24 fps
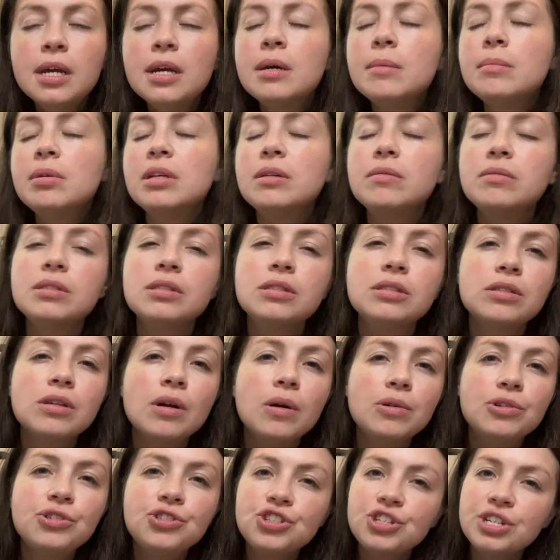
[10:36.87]
but it was so
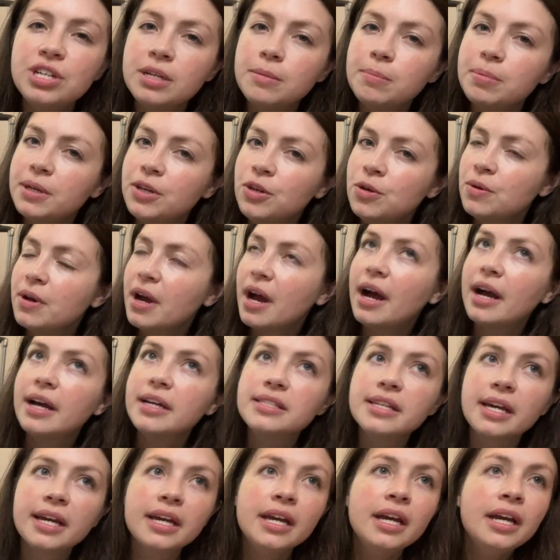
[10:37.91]
cheap, you
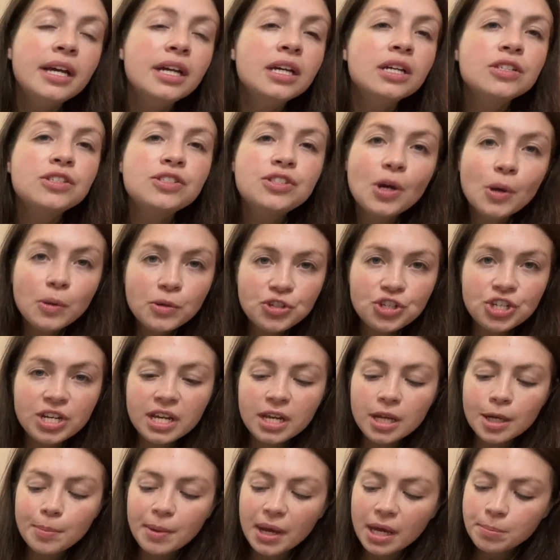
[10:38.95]
guys. Like, so
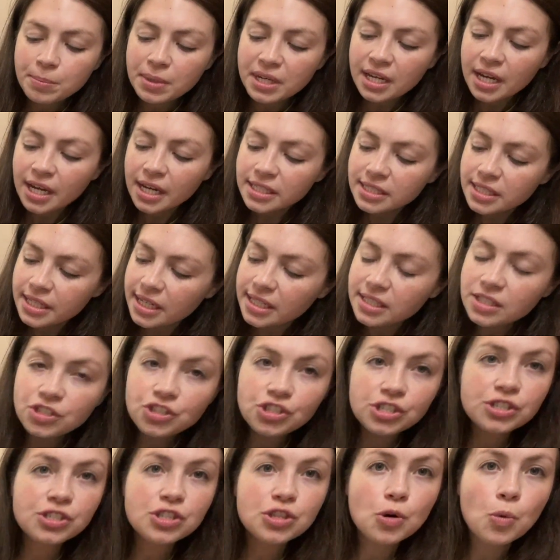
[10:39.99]
cheap. And because it's
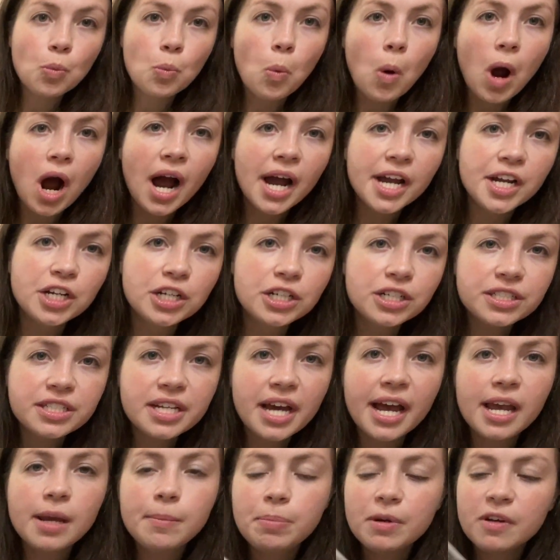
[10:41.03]
just the wire
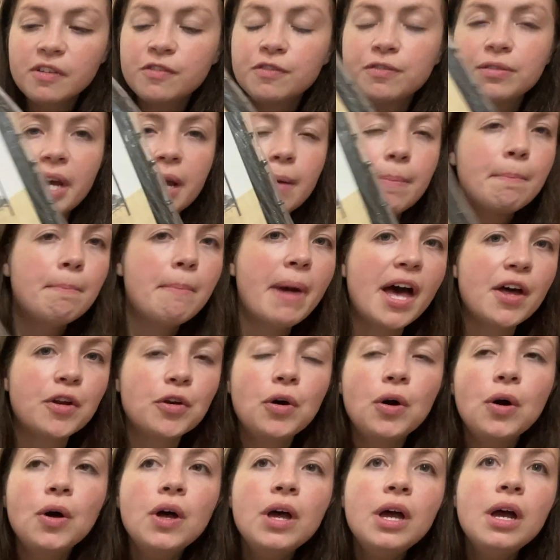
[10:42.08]
type of like
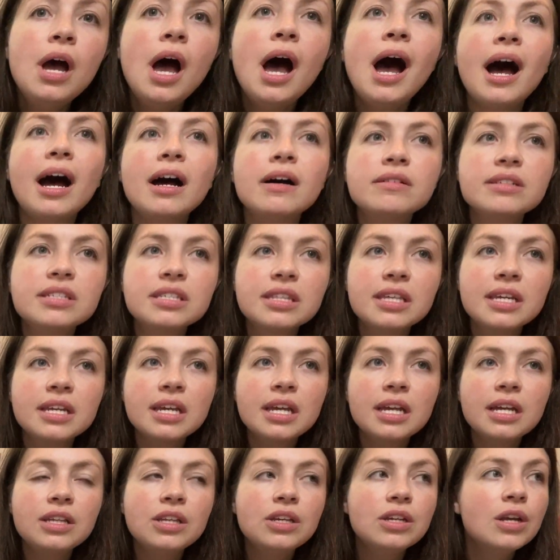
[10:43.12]
metal, I was
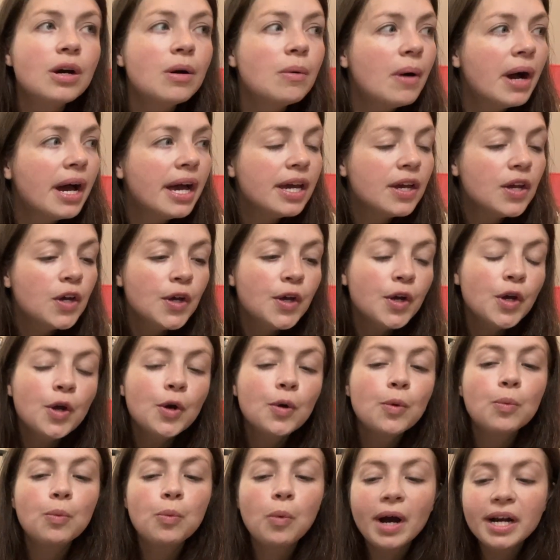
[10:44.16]
thinking, you know what?
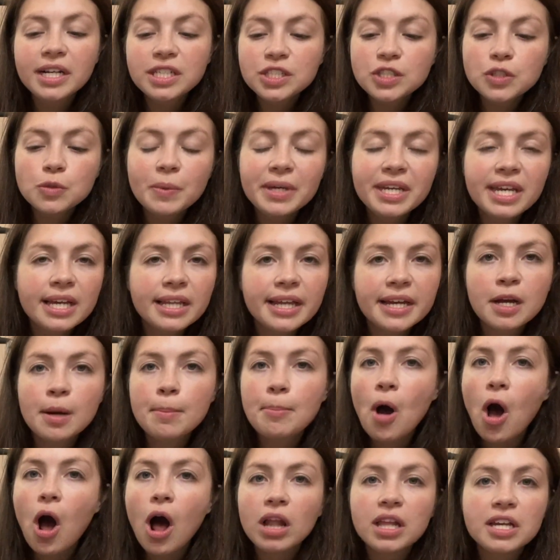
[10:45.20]
once we get like a
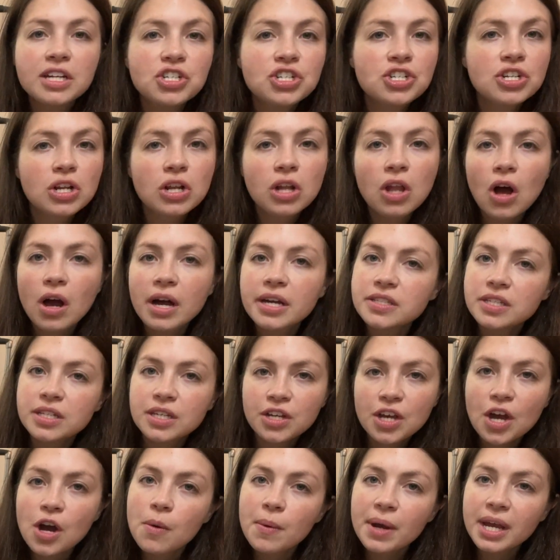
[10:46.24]
polished closet
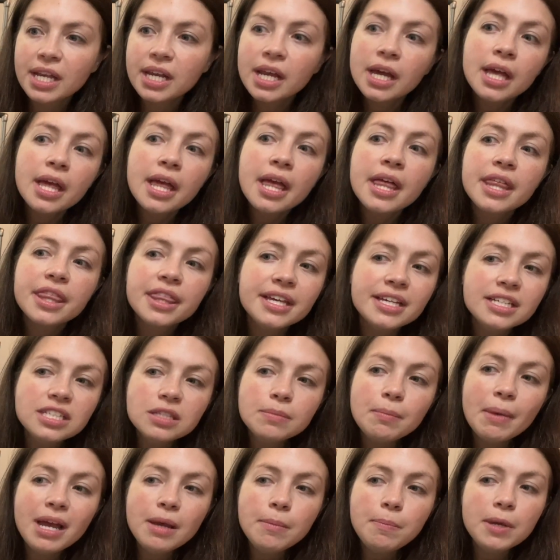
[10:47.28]
going, this
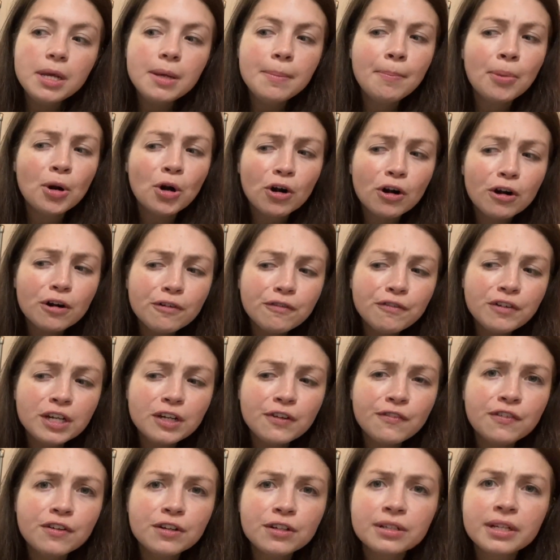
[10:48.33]
might be perfect
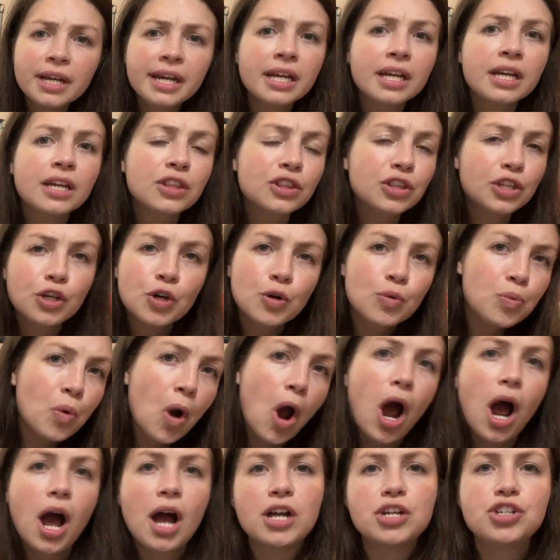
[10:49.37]
for like the
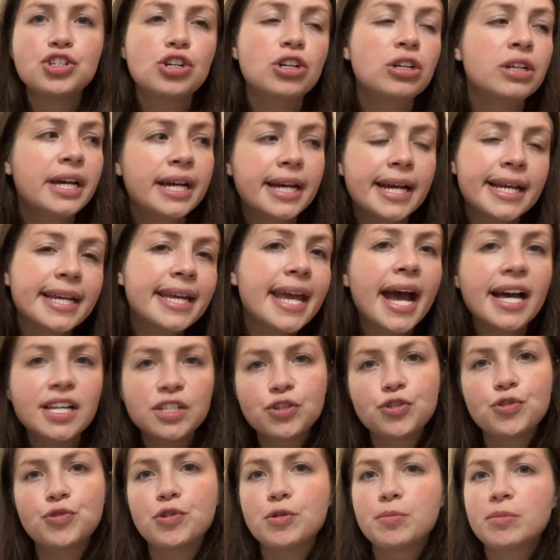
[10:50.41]
garage or like a
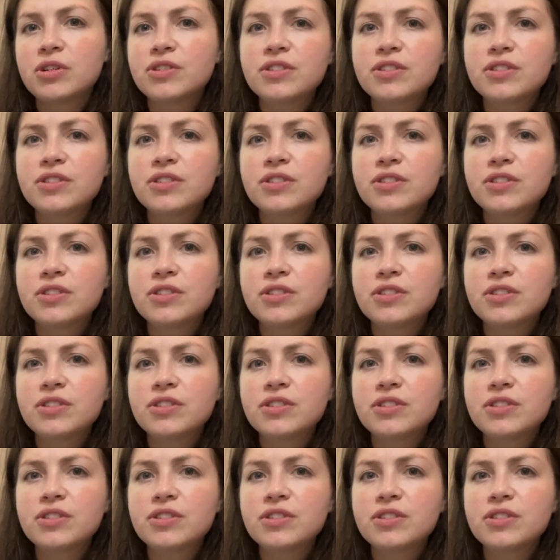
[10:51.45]
guest room or